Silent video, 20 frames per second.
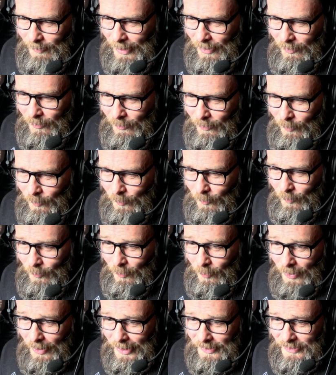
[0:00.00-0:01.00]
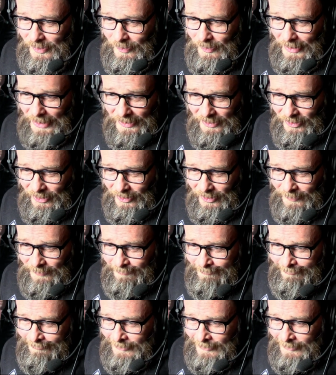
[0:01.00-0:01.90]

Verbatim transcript: about what it is they'd like to do. Do